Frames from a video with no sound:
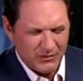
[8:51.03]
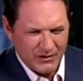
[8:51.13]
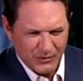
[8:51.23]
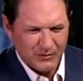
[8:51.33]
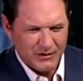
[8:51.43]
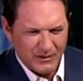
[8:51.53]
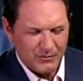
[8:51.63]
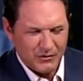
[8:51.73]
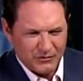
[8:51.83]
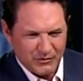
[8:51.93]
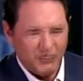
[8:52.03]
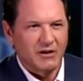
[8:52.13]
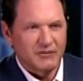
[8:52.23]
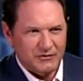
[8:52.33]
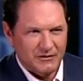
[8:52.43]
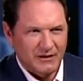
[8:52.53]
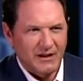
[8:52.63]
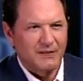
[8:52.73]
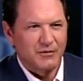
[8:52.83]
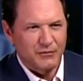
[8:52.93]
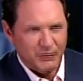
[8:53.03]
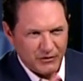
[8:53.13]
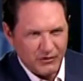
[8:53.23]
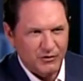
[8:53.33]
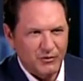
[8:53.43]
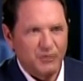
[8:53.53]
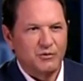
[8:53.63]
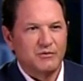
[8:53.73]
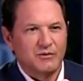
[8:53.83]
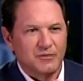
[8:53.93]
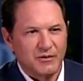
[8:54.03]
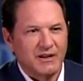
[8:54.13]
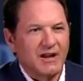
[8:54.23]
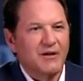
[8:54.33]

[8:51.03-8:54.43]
We know the numbers, we watched the game, but for you, being